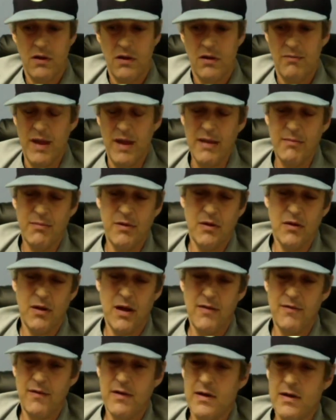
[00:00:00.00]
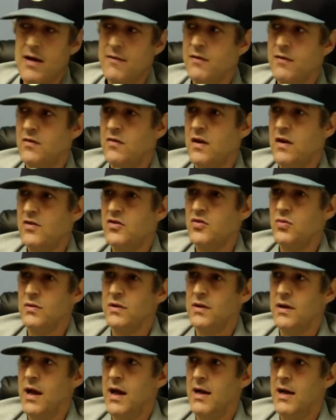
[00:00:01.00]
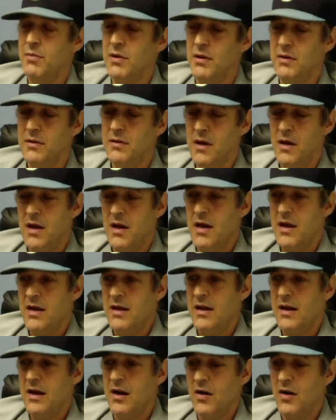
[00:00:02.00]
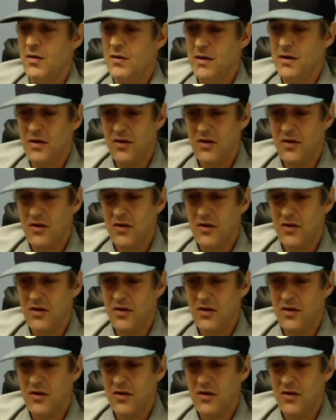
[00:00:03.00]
maybe you'll have a conversation with the guy, but you